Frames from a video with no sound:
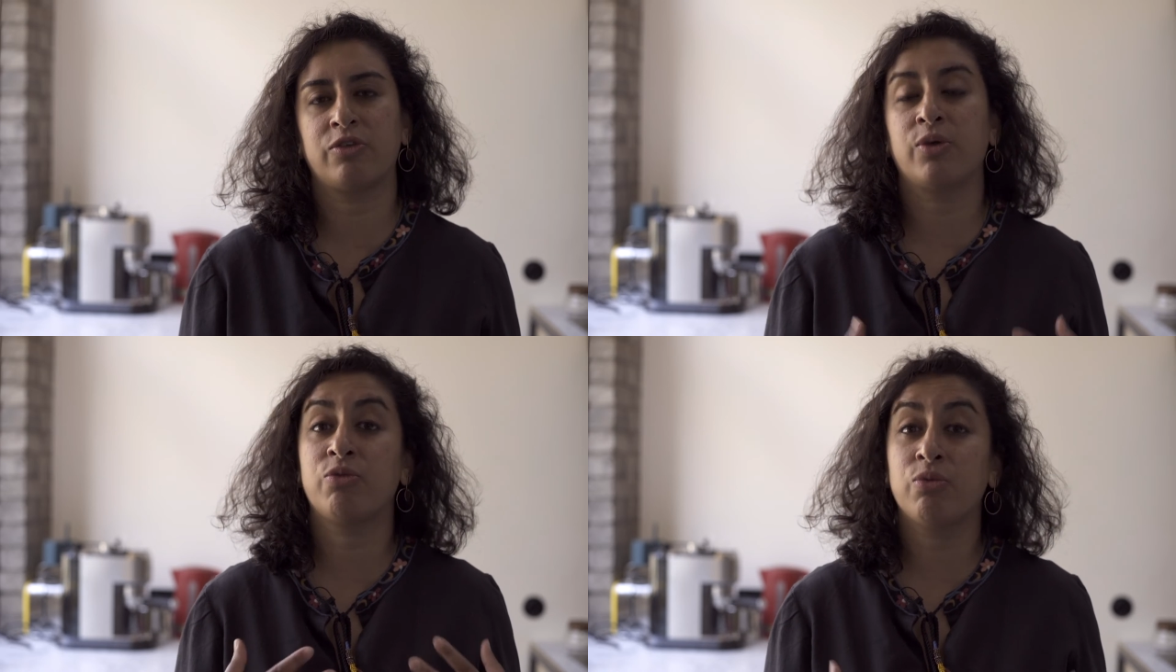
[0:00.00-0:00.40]

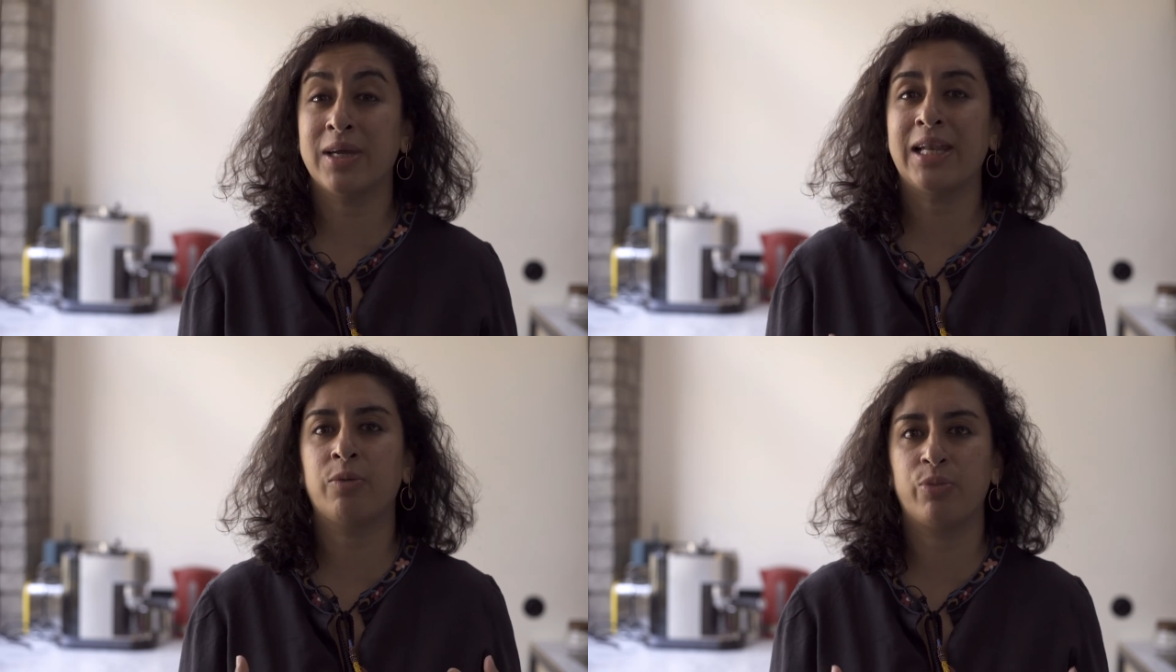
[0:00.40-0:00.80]
So it's
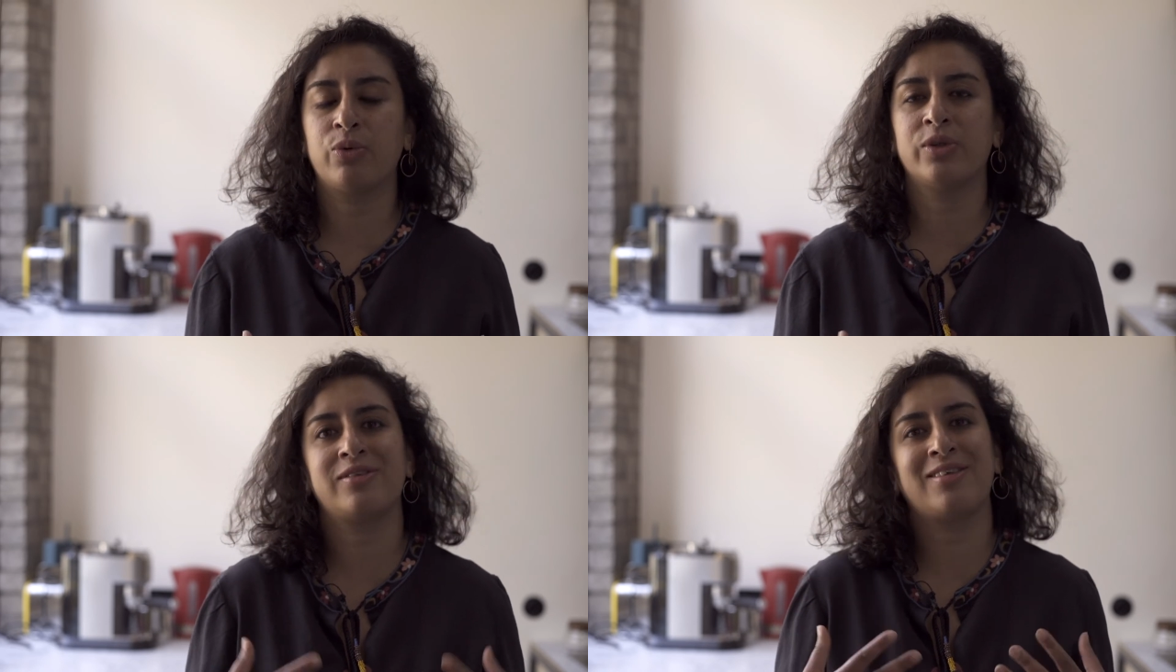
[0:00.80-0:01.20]
really
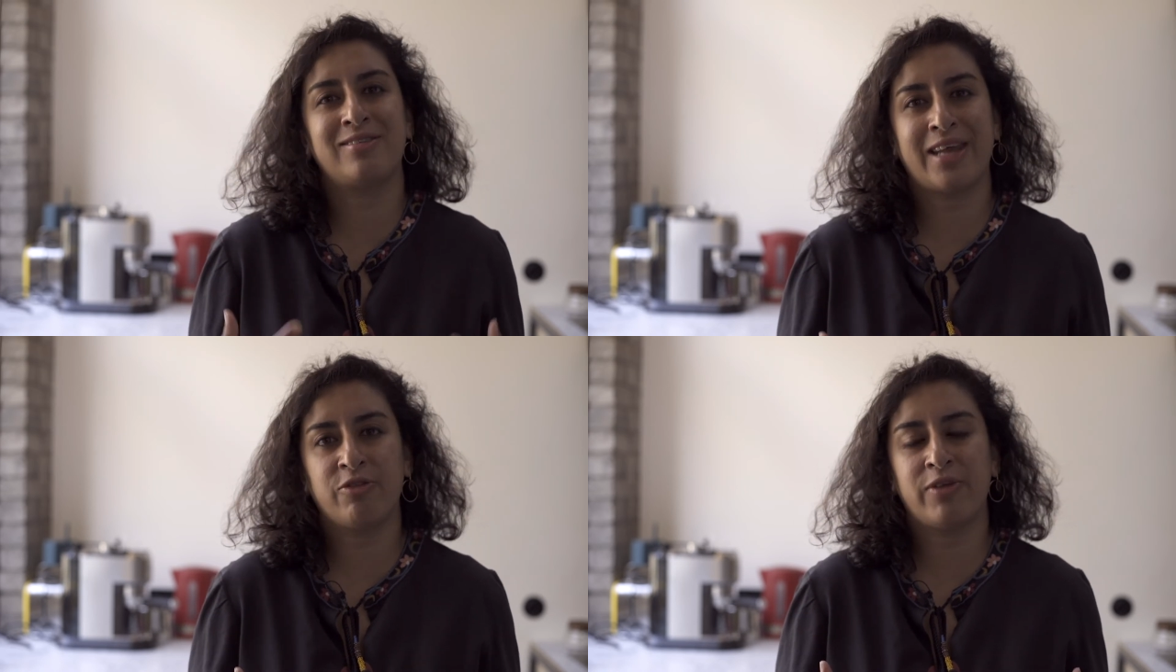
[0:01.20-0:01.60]
important to
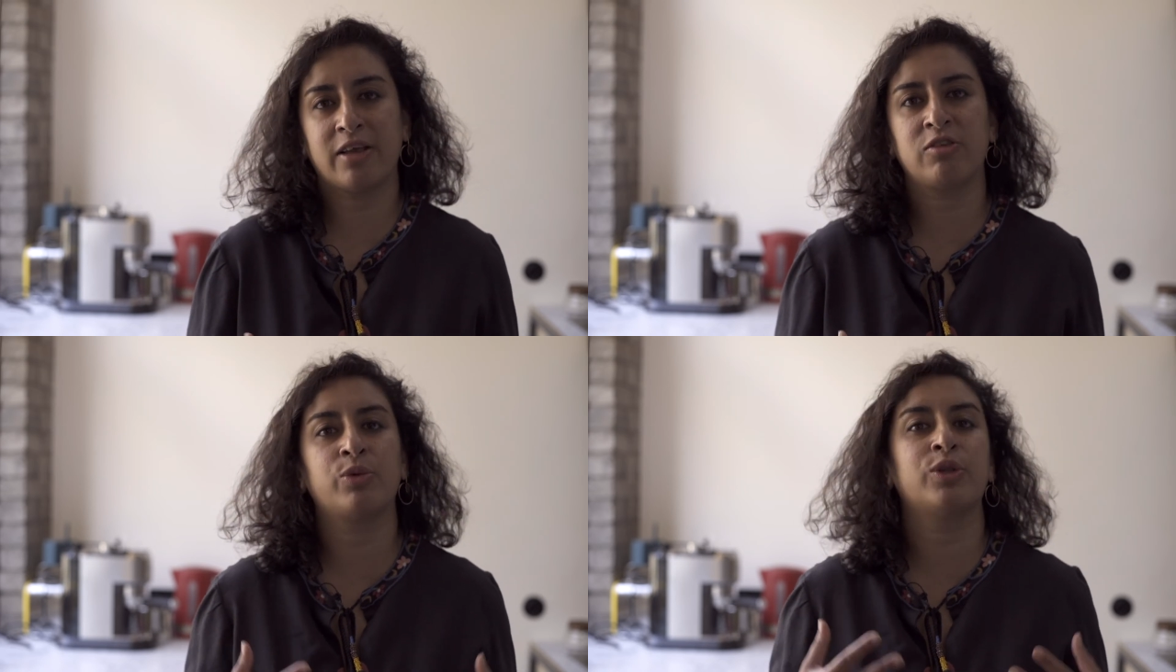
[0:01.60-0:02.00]
stay
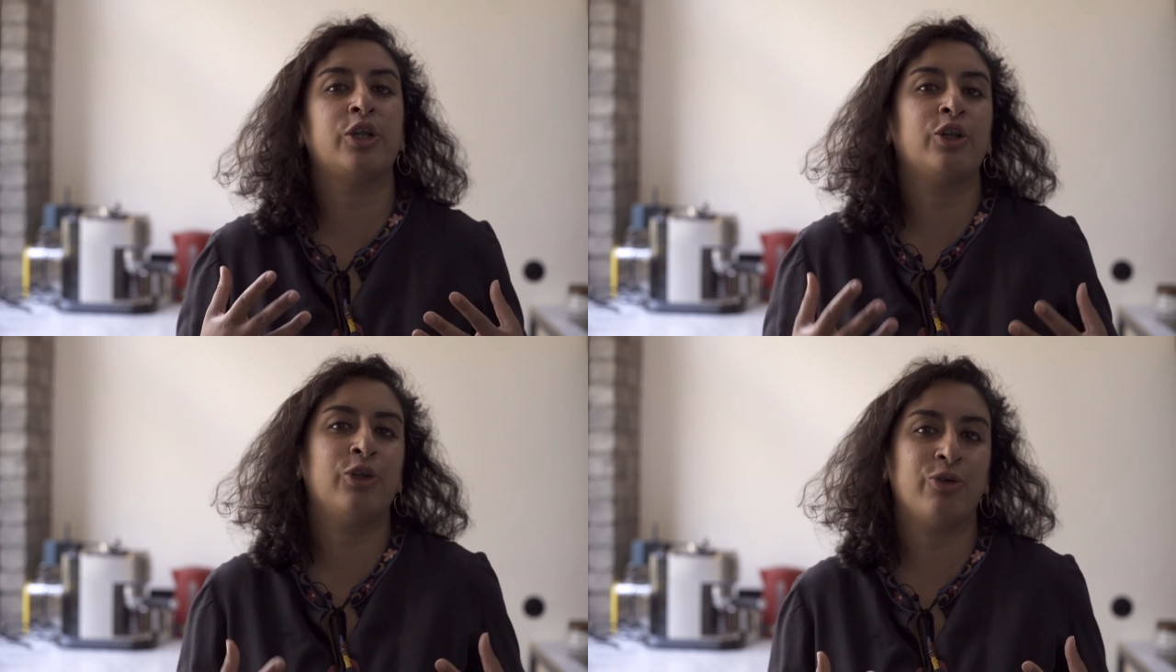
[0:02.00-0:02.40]
flexible
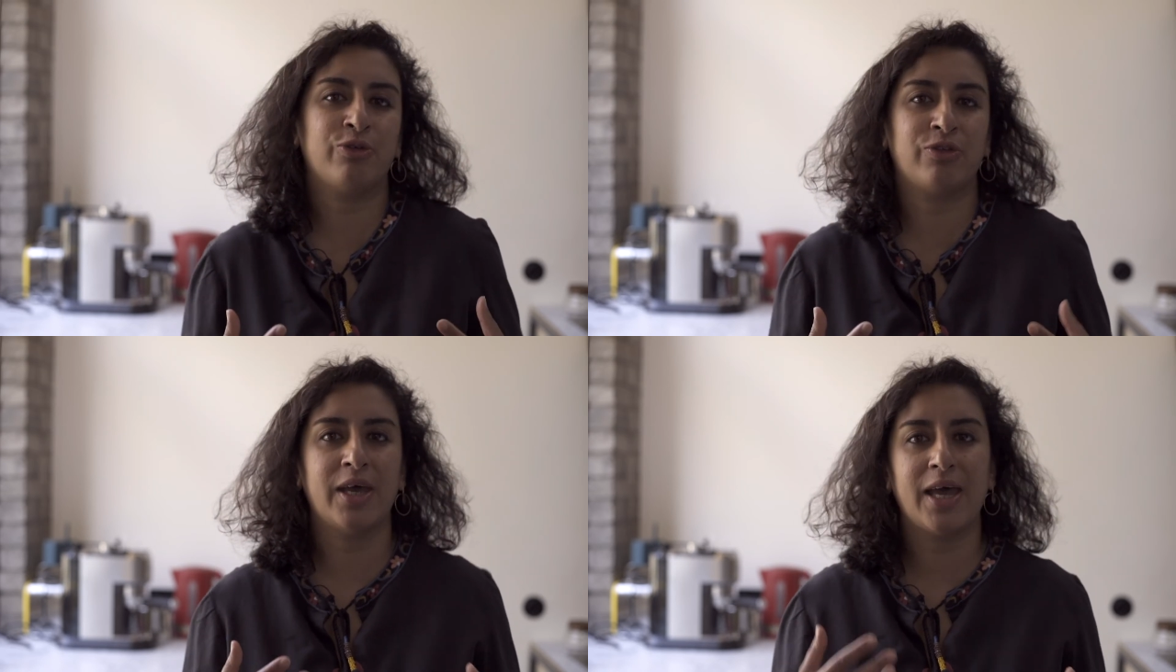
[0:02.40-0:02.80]
and loose,